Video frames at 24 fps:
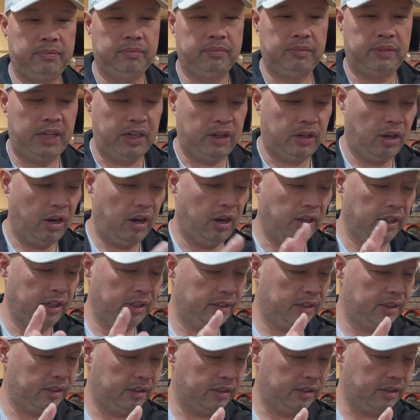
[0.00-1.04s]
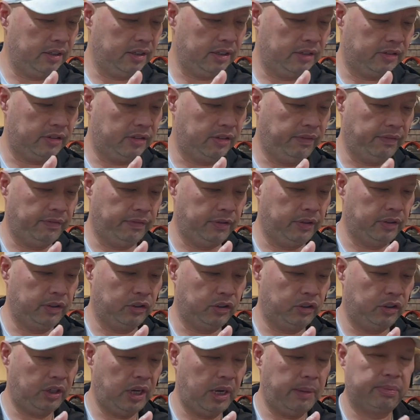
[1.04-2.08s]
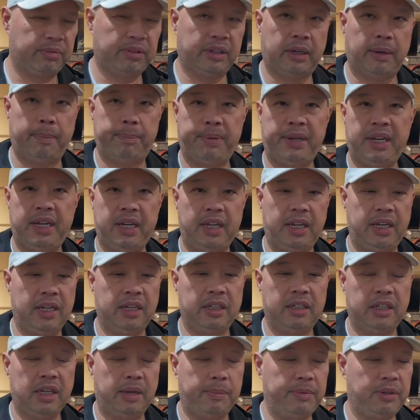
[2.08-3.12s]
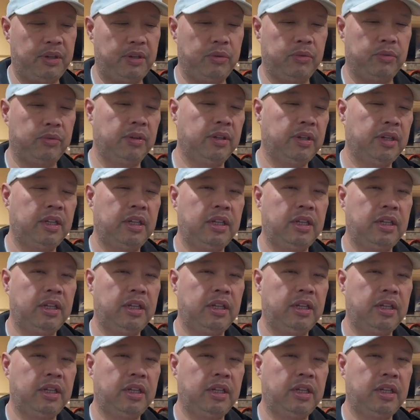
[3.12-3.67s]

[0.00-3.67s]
They call it these different shapes, like a P, a W.